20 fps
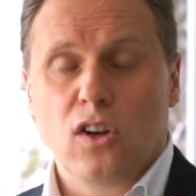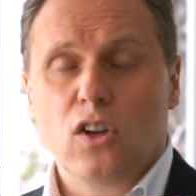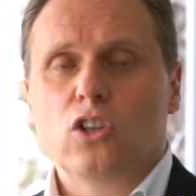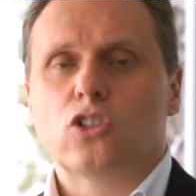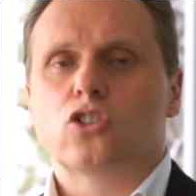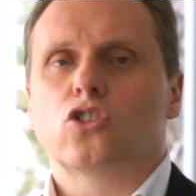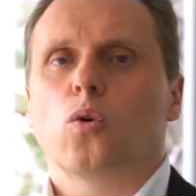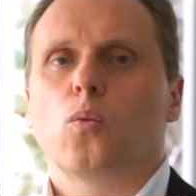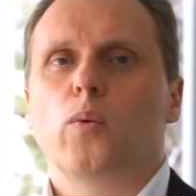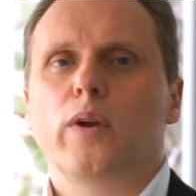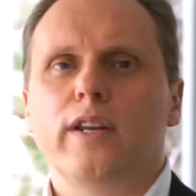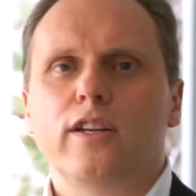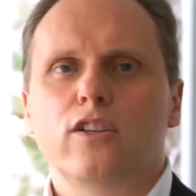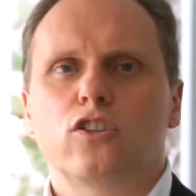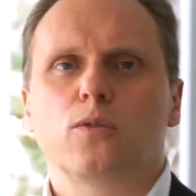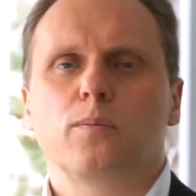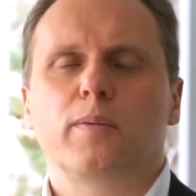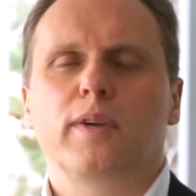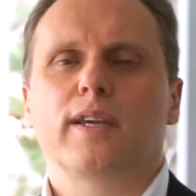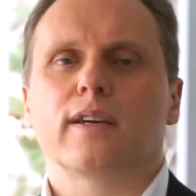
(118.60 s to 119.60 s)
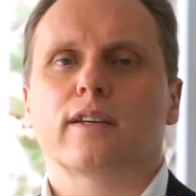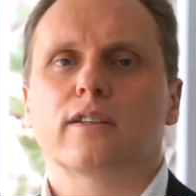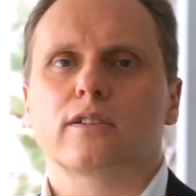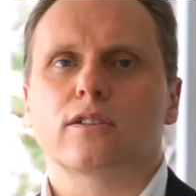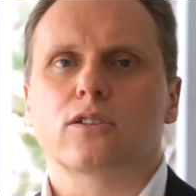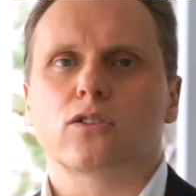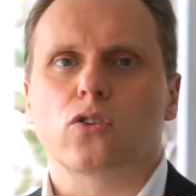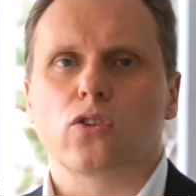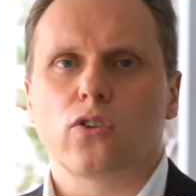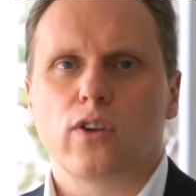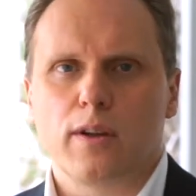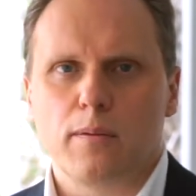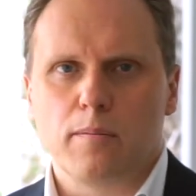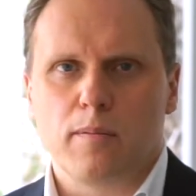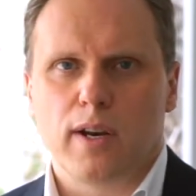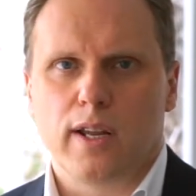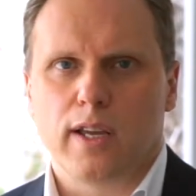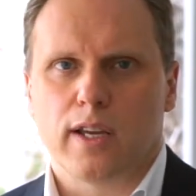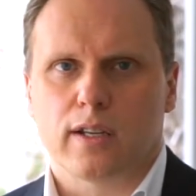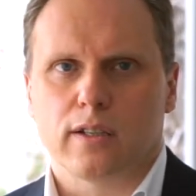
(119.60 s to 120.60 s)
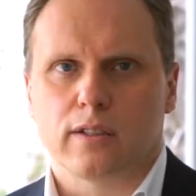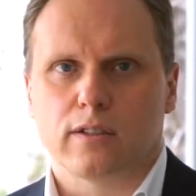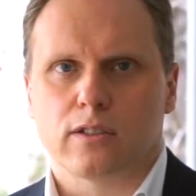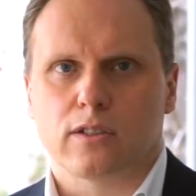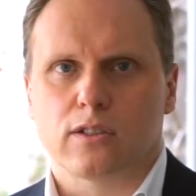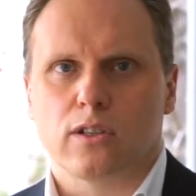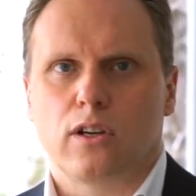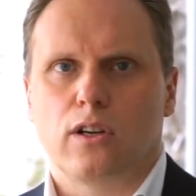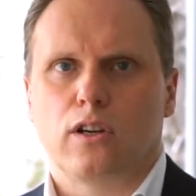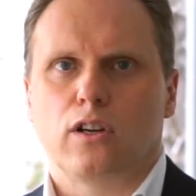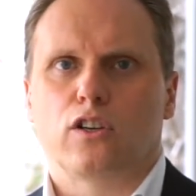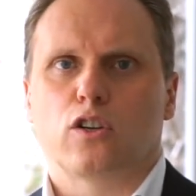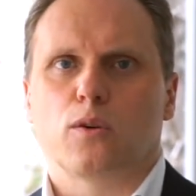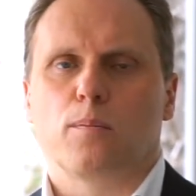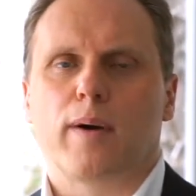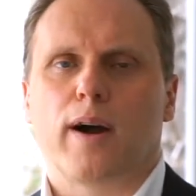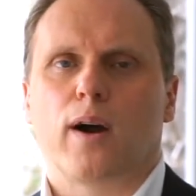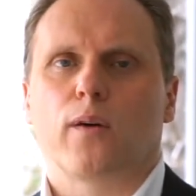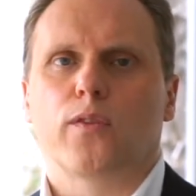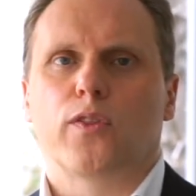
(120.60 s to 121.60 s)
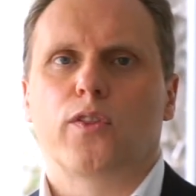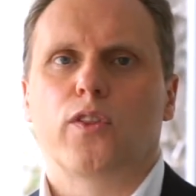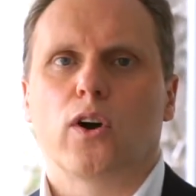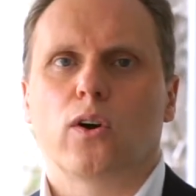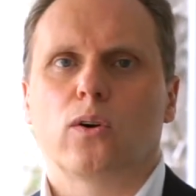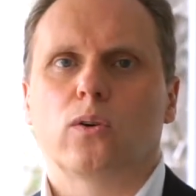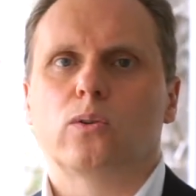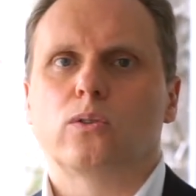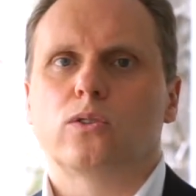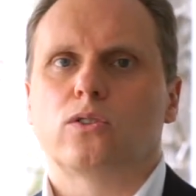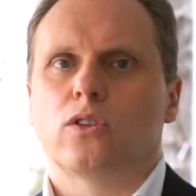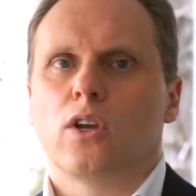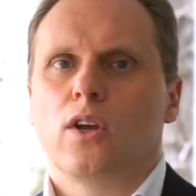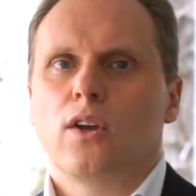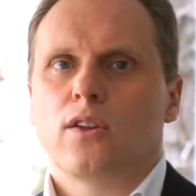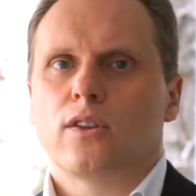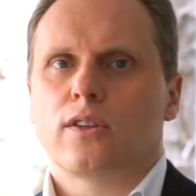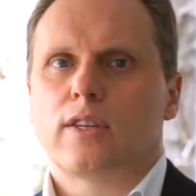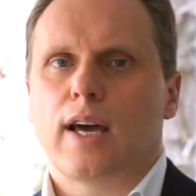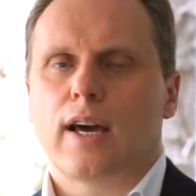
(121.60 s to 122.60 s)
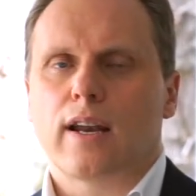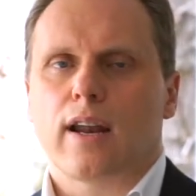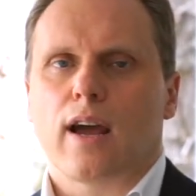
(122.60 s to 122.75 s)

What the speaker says: So we need to be extremely concerned about those that